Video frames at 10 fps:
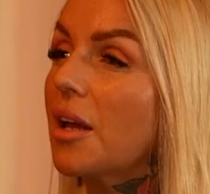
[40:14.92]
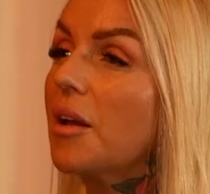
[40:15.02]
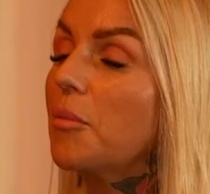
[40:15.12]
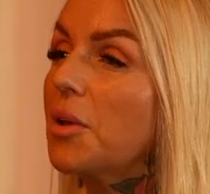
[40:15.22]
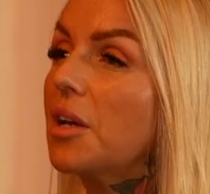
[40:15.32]

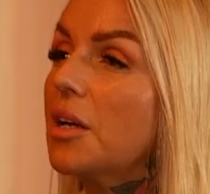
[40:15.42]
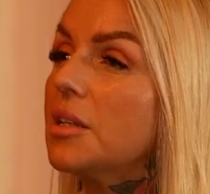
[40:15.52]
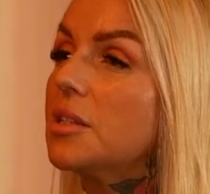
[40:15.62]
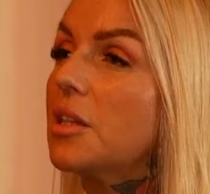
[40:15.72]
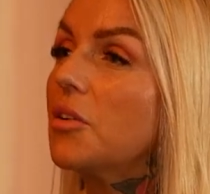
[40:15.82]
yeah,
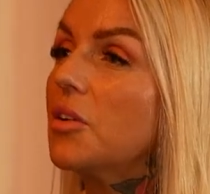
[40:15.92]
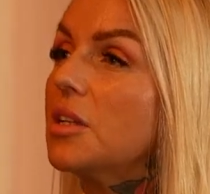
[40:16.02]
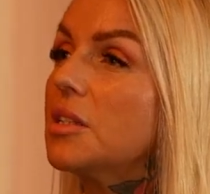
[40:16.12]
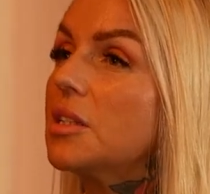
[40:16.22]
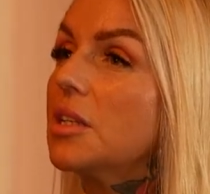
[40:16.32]
because
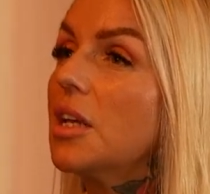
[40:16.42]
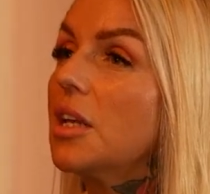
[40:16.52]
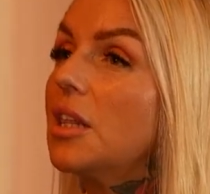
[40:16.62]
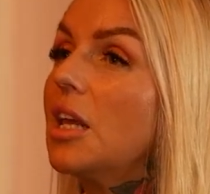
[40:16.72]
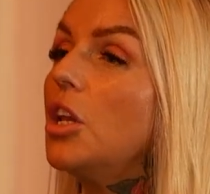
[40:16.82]

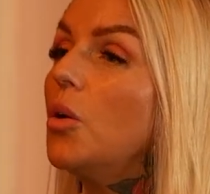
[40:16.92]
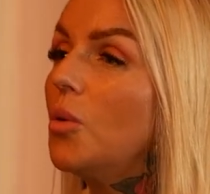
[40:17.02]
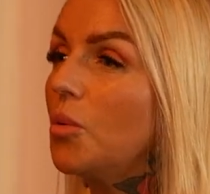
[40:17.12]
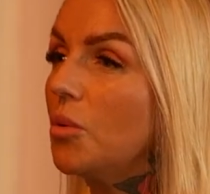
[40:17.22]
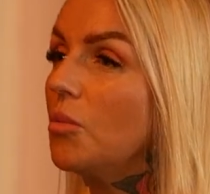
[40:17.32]
they
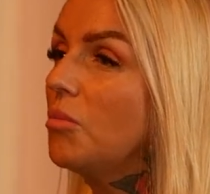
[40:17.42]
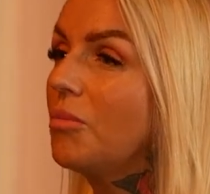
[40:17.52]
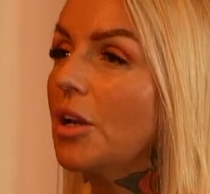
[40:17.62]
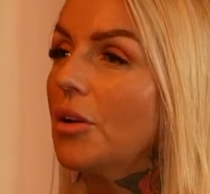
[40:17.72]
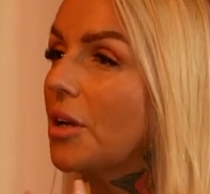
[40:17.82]
know
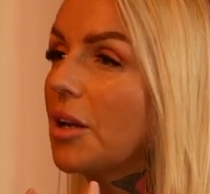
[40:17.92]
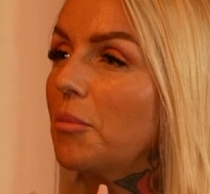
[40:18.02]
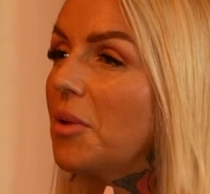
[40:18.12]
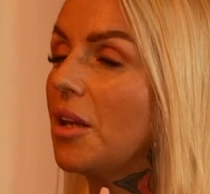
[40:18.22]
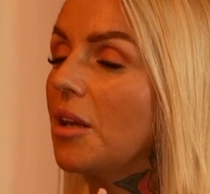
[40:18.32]
by looking
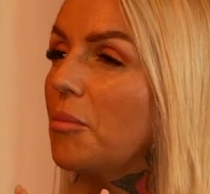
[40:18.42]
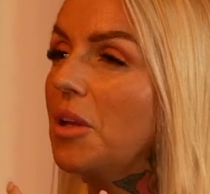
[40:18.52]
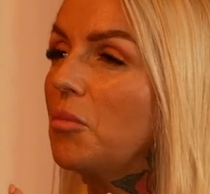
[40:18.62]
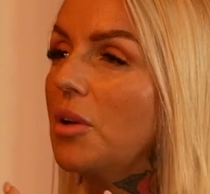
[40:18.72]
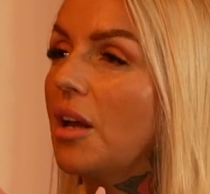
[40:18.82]
at me. I
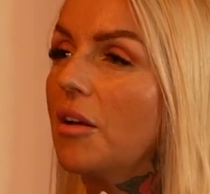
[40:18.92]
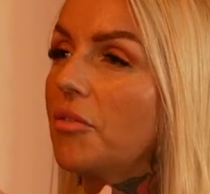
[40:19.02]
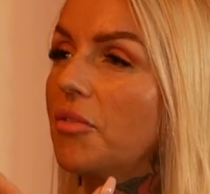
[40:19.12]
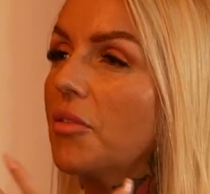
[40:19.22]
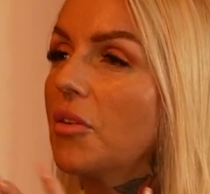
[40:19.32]
mean, we
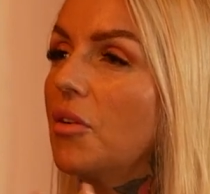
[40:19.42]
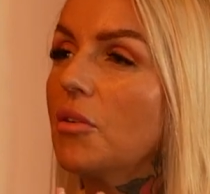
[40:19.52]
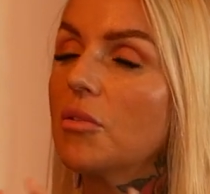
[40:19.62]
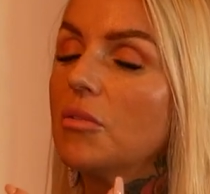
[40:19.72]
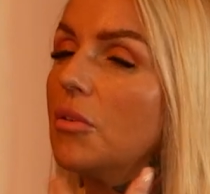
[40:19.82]
have,
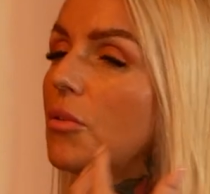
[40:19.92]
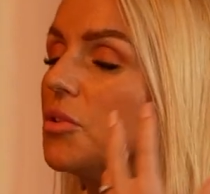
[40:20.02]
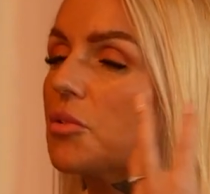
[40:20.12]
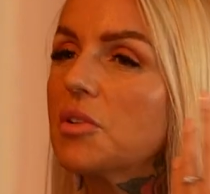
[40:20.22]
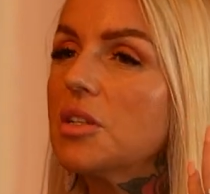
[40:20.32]

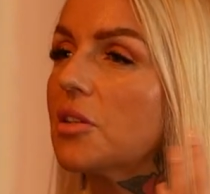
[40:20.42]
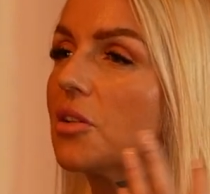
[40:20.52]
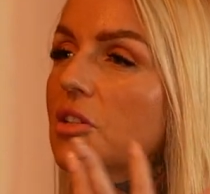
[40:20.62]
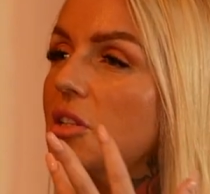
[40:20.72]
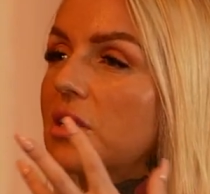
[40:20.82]
loads of
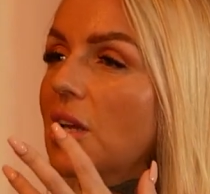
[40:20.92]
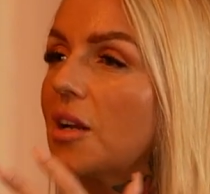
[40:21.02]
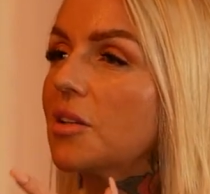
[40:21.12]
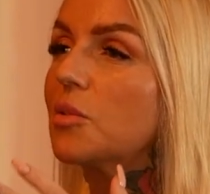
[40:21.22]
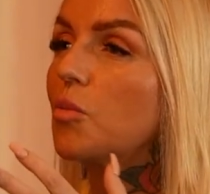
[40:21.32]
research to
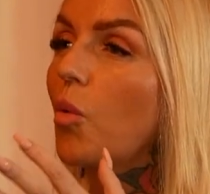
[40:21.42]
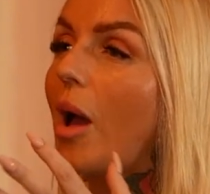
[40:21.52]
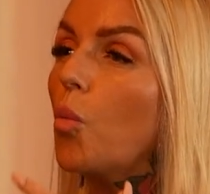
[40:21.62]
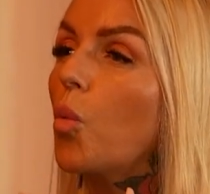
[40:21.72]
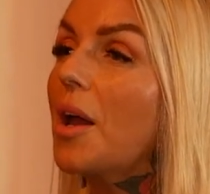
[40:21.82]
tell us
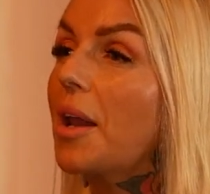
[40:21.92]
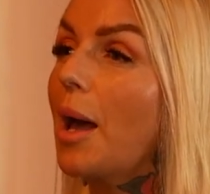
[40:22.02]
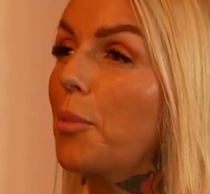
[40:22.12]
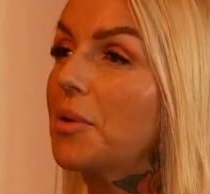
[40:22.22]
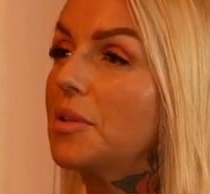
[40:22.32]
what
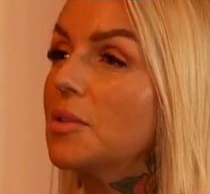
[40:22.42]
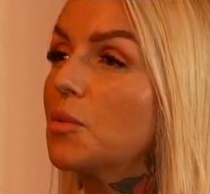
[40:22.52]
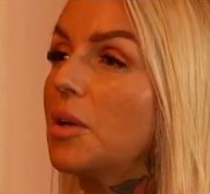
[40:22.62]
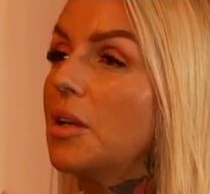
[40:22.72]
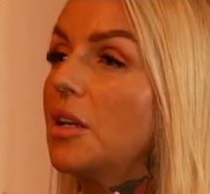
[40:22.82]

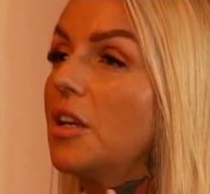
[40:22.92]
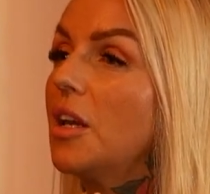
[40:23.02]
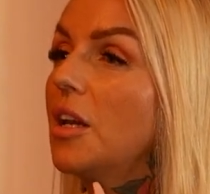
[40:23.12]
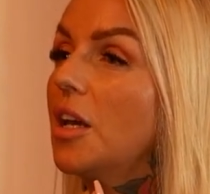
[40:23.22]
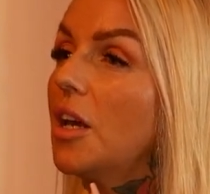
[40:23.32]
happens
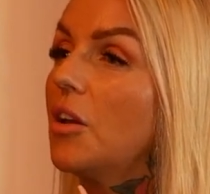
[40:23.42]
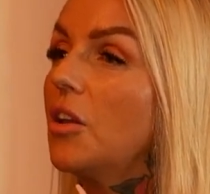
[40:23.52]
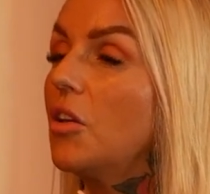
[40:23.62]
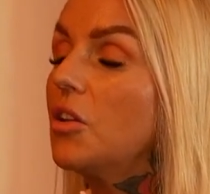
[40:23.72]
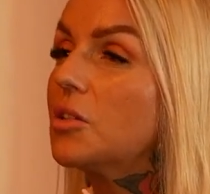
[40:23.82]
when
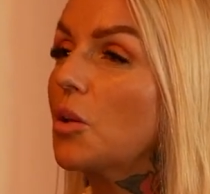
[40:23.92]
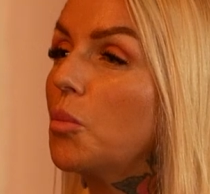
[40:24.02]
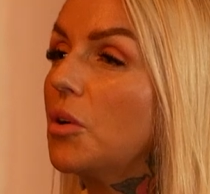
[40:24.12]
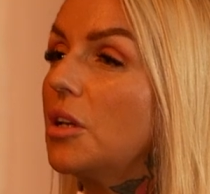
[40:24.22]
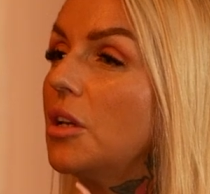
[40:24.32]

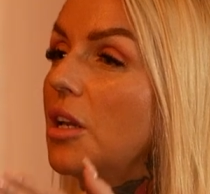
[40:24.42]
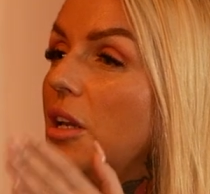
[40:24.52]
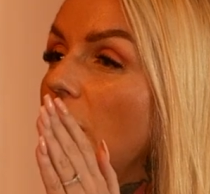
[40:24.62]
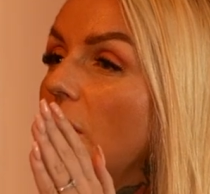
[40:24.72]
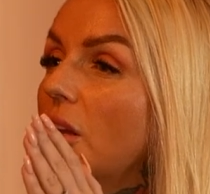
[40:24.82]
someone
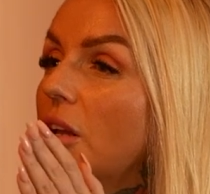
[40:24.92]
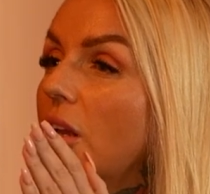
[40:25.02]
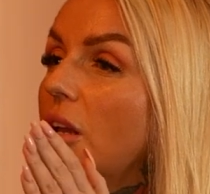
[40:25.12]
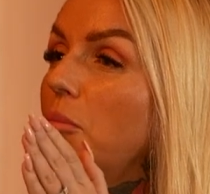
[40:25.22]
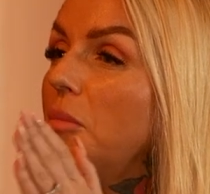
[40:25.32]

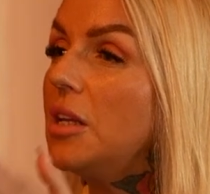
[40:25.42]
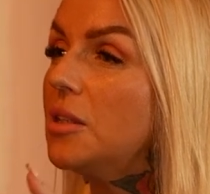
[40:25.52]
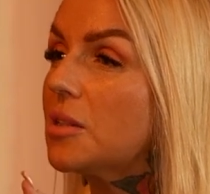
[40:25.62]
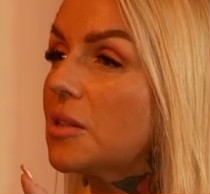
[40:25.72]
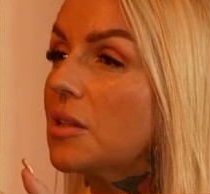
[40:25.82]

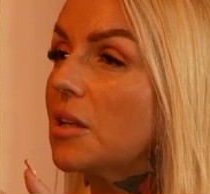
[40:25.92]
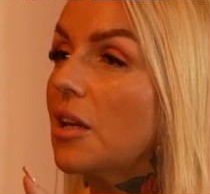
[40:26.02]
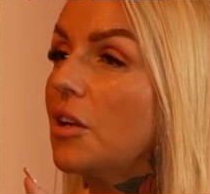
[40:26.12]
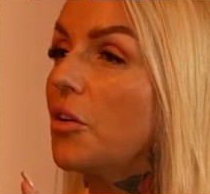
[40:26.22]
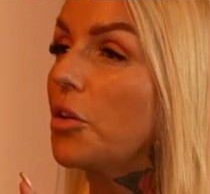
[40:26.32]
meets
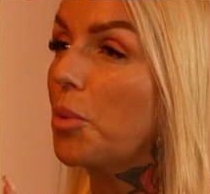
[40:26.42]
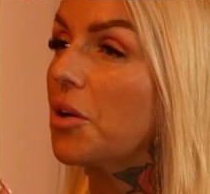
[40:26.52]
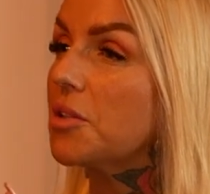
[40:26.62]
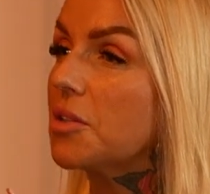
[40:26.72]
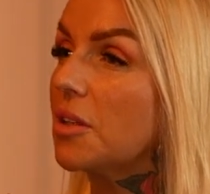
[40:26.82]
another
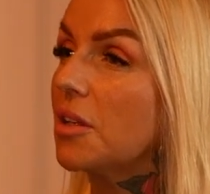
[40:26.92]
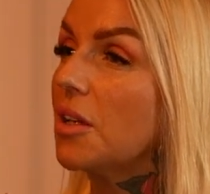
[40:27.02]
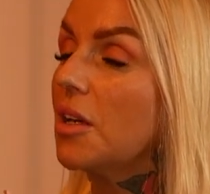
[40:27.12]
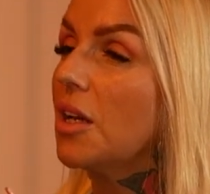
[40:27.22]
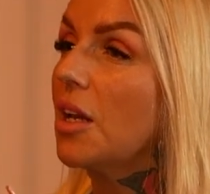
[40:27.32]
person
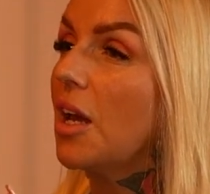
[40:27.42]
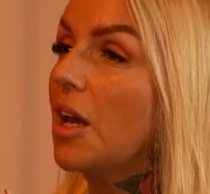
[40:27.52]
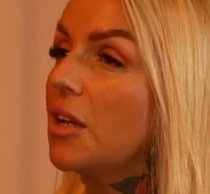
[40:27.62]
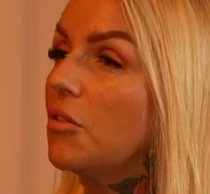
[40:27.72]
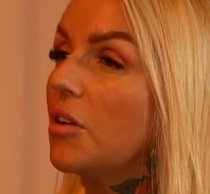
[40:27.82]

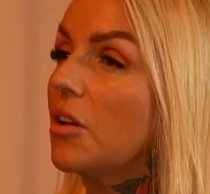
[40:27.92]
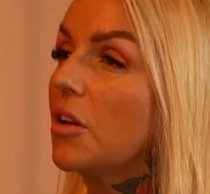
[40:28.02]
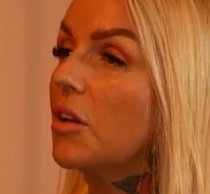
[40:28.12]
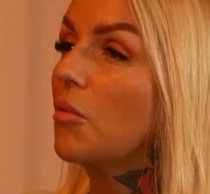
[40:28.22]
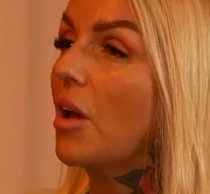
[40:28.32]
and
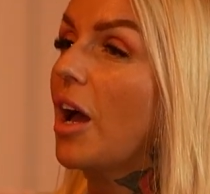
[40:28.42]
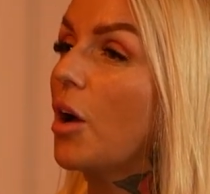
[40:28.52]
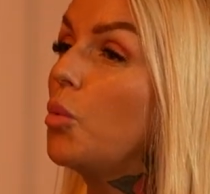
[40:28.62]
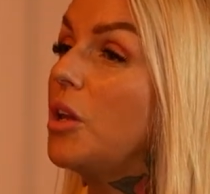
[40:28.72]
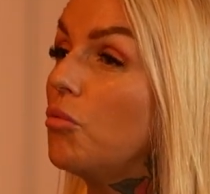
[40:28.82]

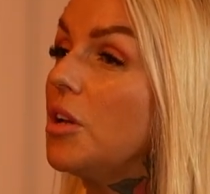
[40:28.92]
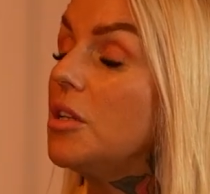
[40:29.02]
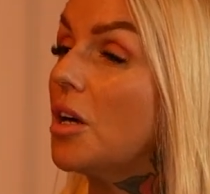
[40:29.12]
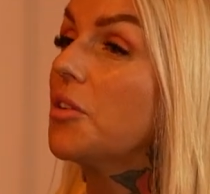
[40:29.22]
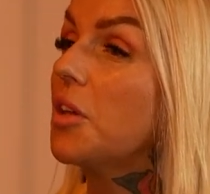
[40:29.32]
how we
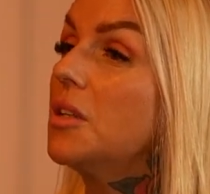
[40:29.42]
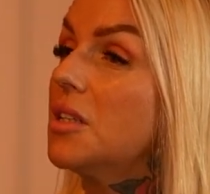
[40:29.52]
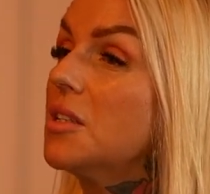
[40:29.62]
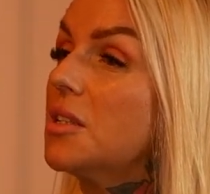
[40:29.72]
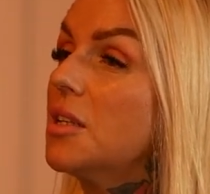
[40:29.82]
read
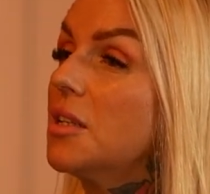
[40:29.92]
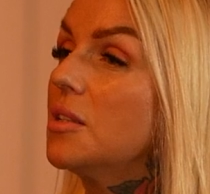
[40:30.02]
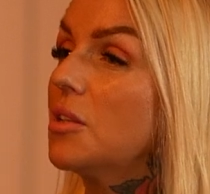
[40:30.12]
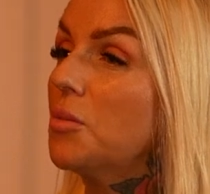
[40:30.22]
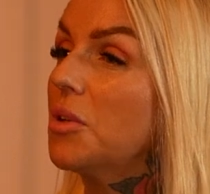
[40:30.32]
authenticity in